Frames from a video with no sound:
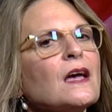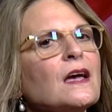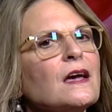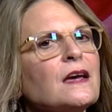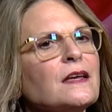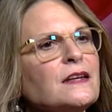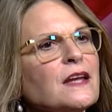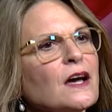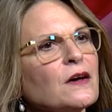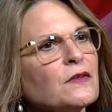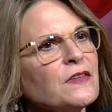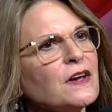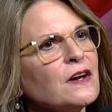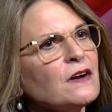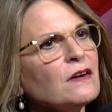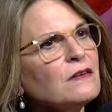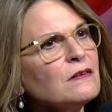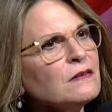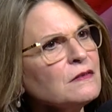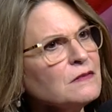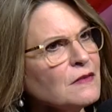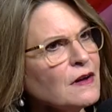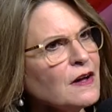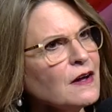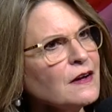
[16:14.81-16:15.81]
Now
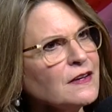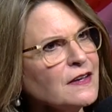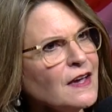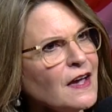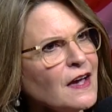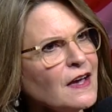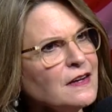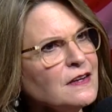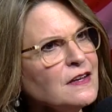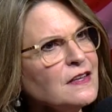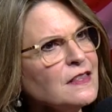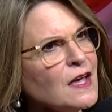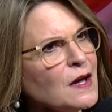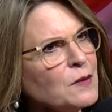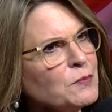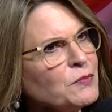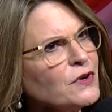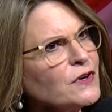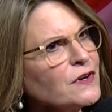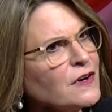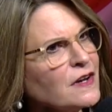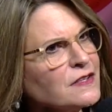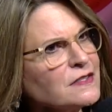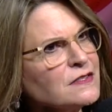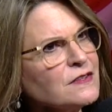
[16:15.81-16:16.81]
they're, again, in that
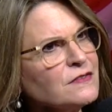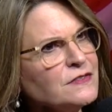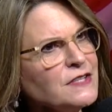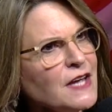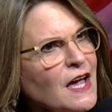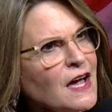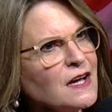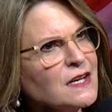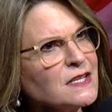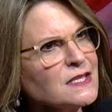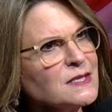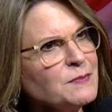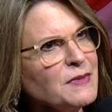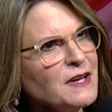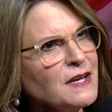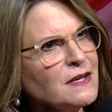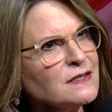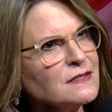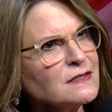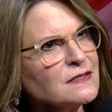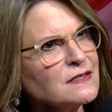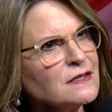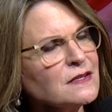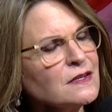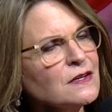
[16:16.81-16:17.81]
progressive tax
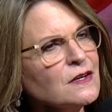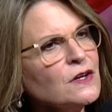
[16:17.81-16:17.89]
base.